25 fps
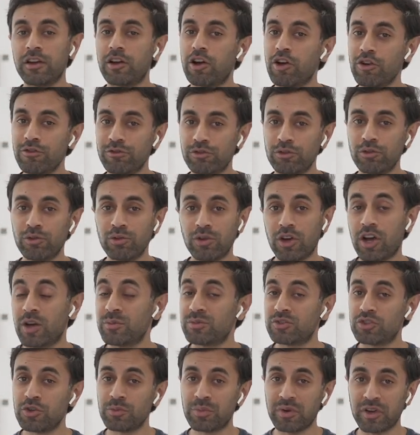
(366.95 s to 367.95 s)
Overall, I'm
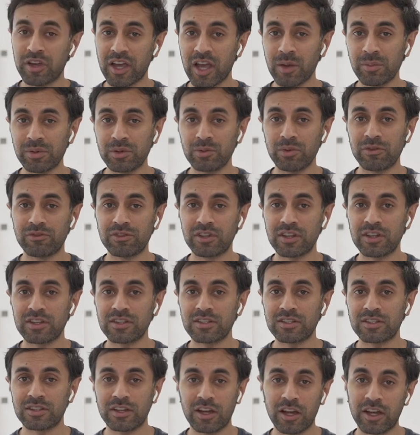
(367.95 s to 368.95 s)
super happy with this.